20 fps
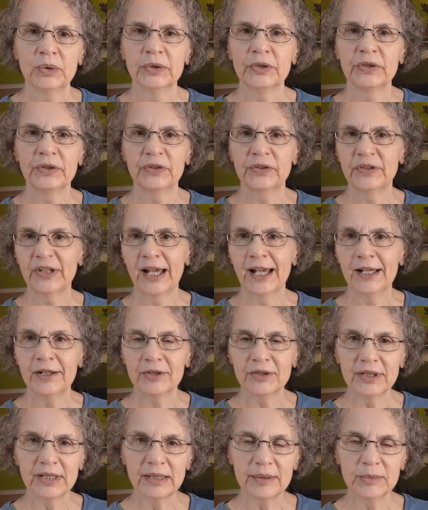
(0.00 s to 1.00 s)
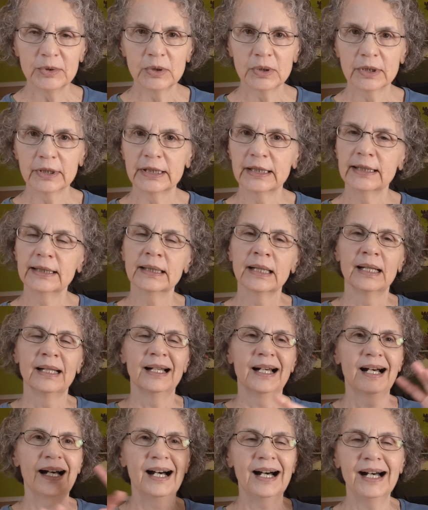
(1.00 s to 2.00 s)
on a Saturday morning,
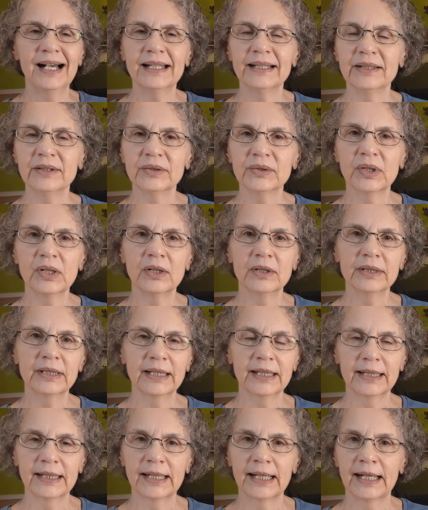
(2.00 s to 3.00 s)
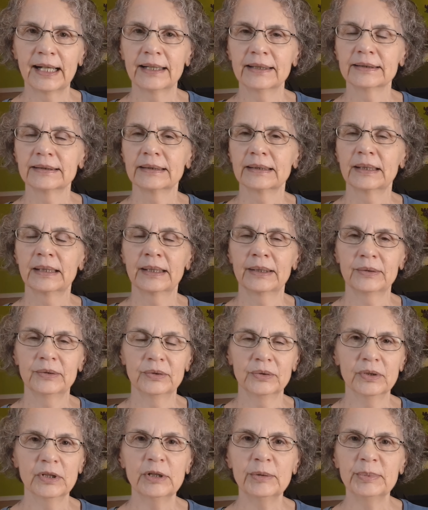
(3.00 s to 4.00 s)
hot as all get out, I
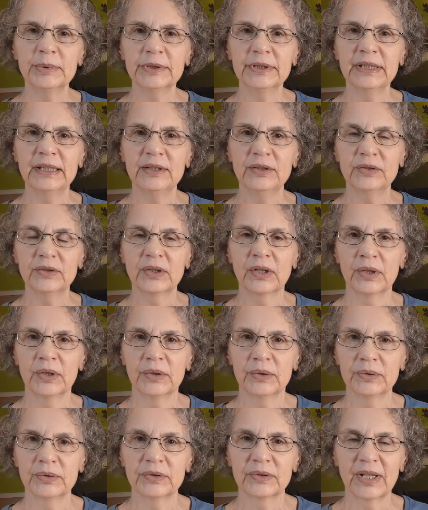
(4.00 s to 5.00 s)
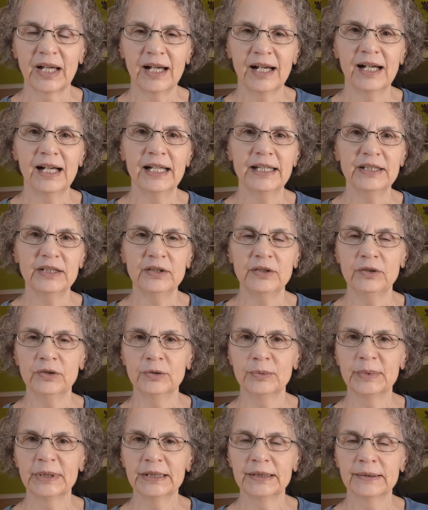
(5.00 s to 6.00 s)
grew up on the East Coast, hot and
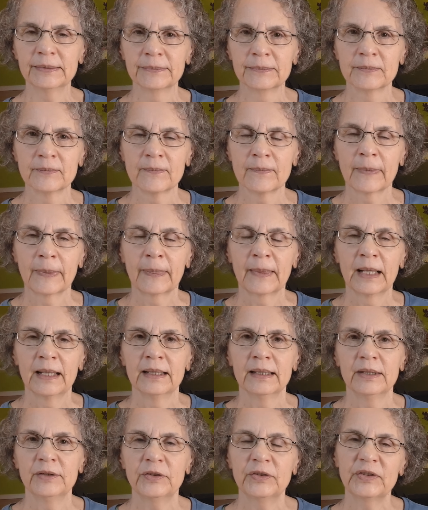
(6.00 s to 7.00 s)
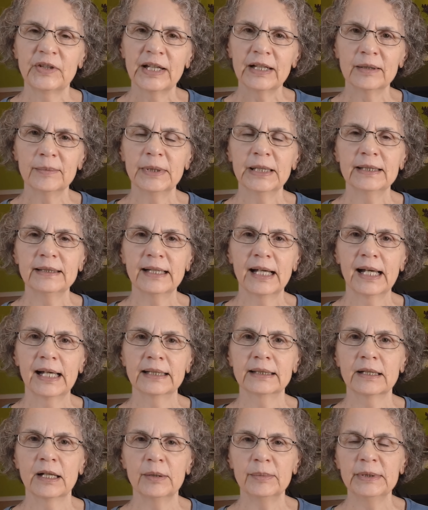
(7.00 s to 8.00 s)
humid. Instead of my
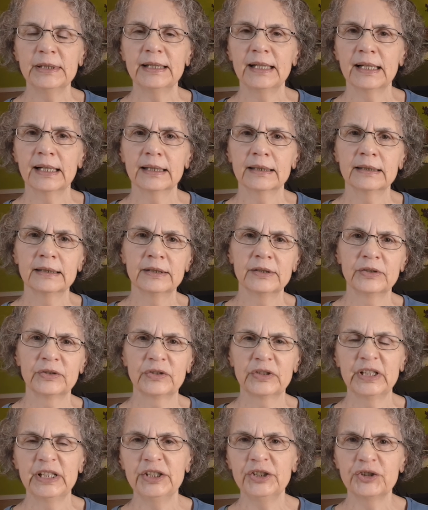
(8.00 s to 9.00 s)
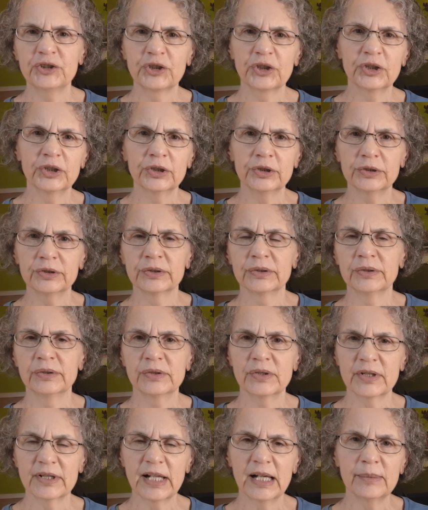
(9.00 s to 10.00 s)
dad coming down in his t-shirt
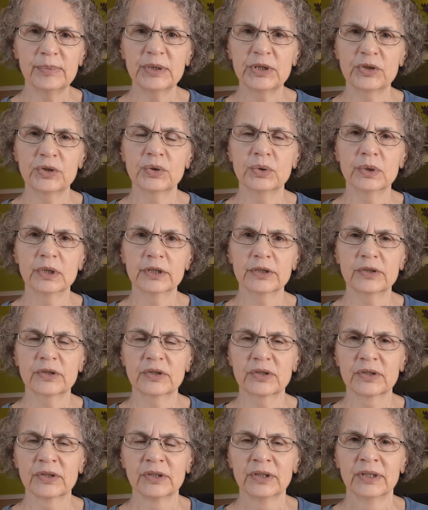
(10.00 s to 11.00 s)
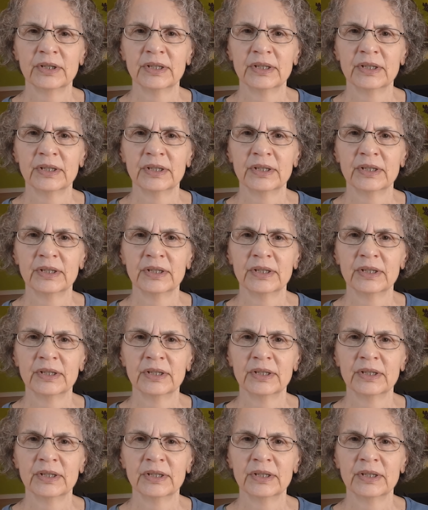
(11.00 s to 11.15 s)
and sloppy shorts,